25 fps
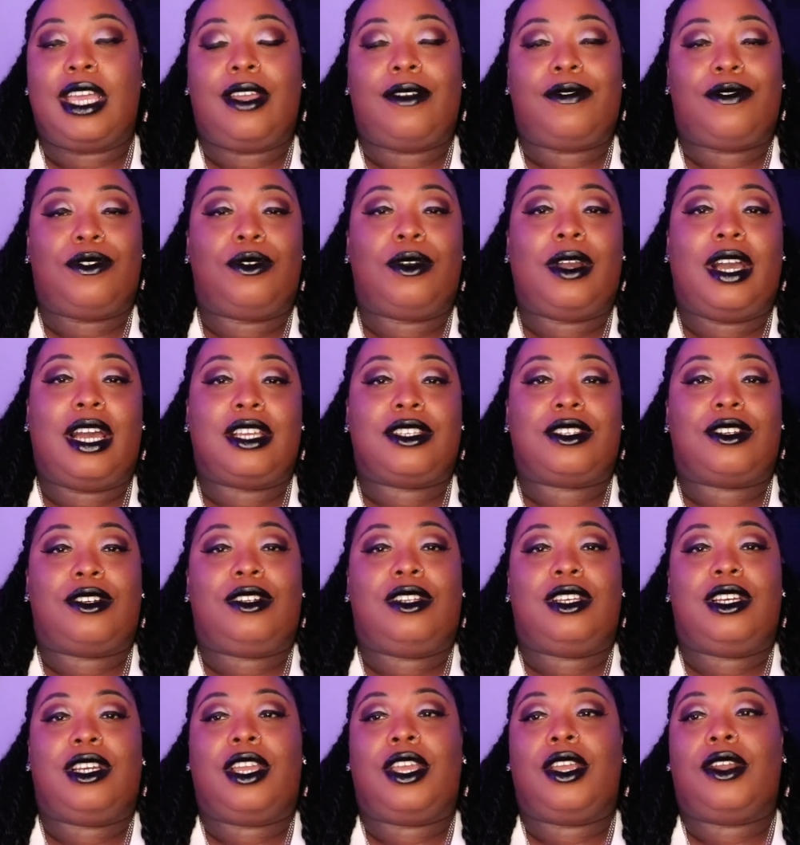If you guys are
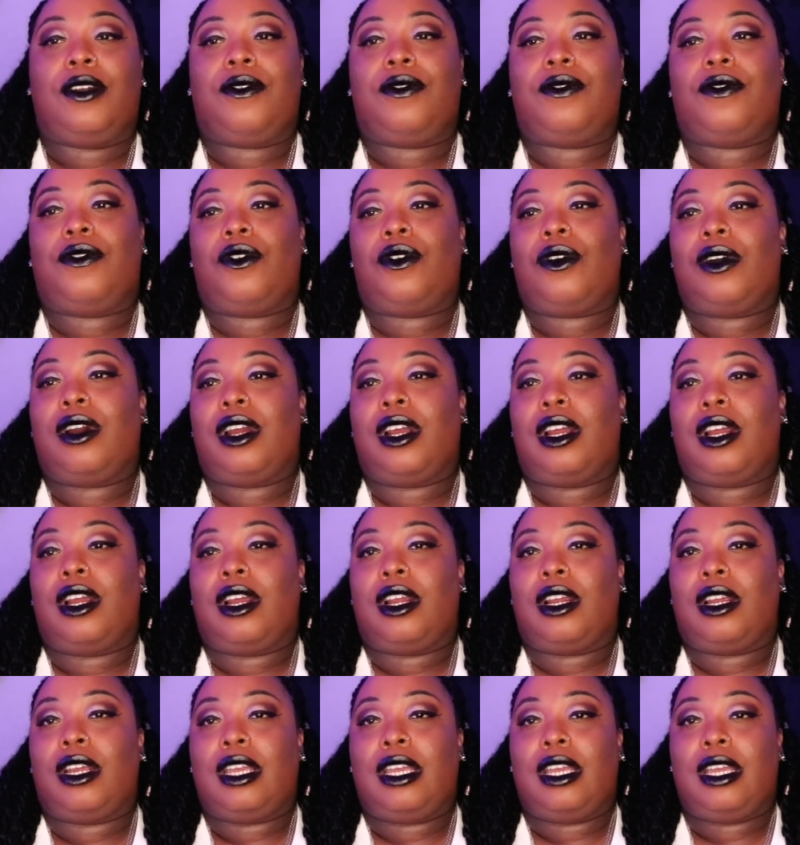looking
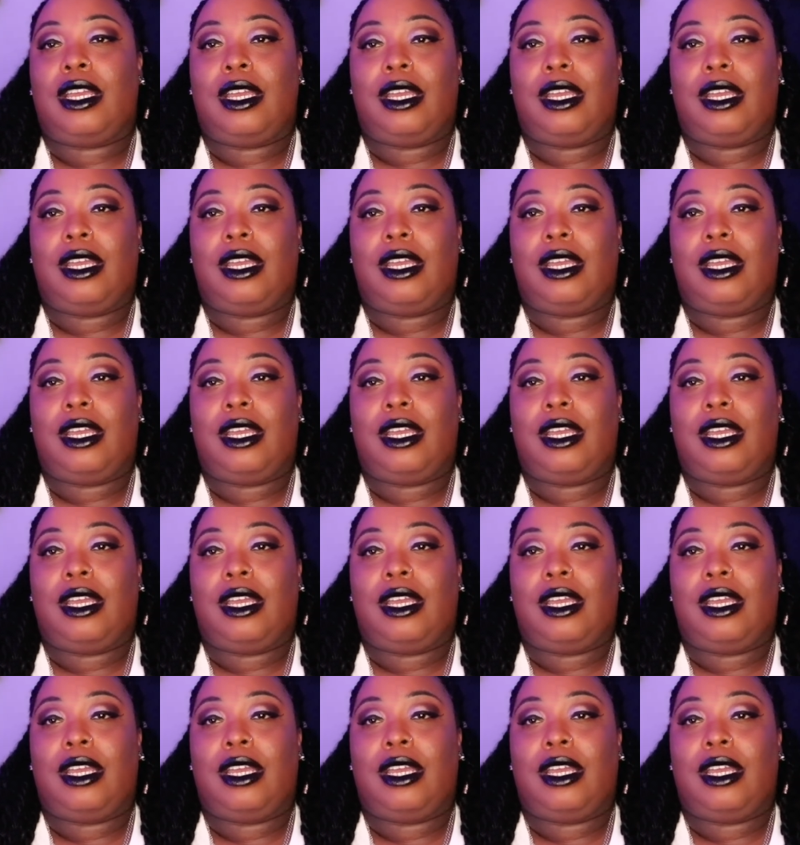for